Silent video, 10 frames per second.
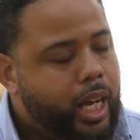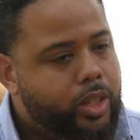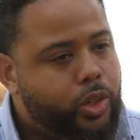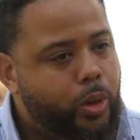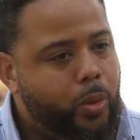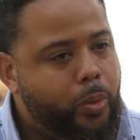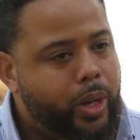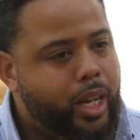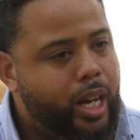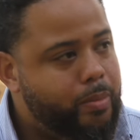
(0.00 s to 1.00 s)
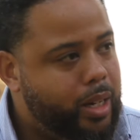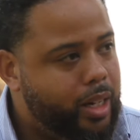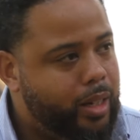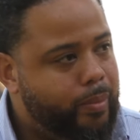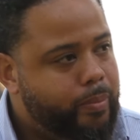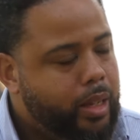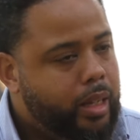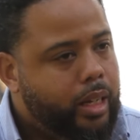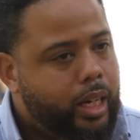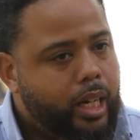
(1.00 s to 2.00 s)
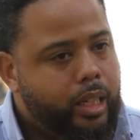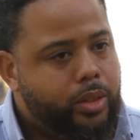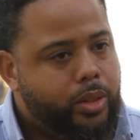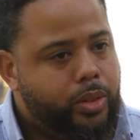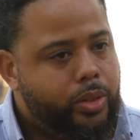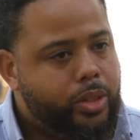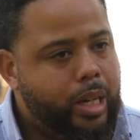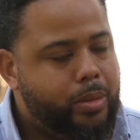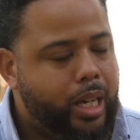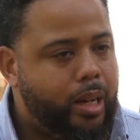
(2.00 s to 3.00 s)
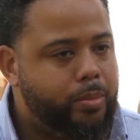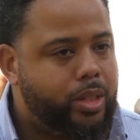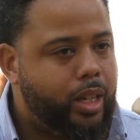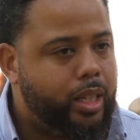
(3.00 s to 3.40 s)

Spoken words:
And so when we come here, sometimes